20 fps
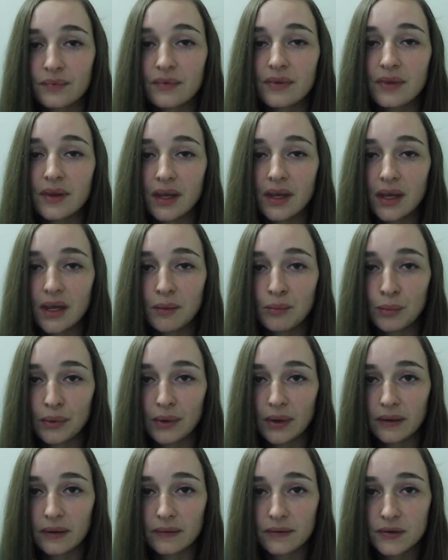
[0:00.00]
deep
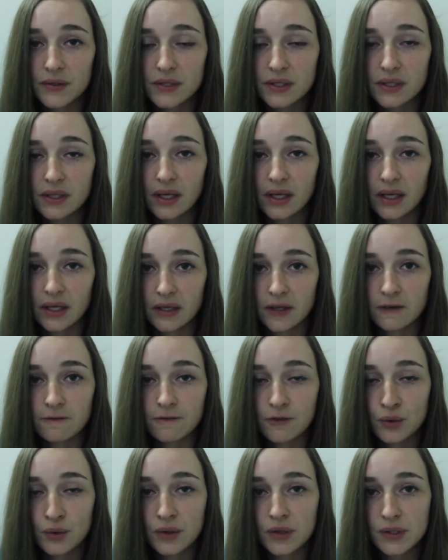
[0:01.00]
breaths, and I
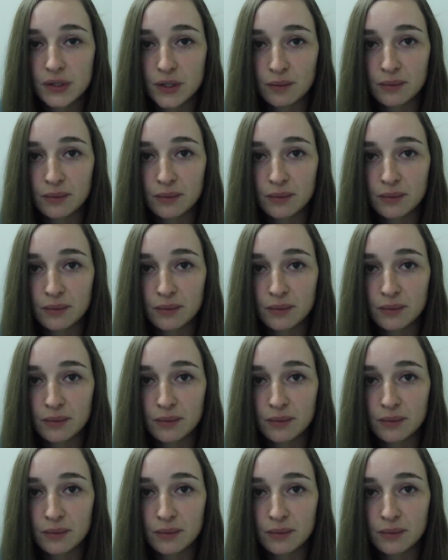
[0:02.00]
focus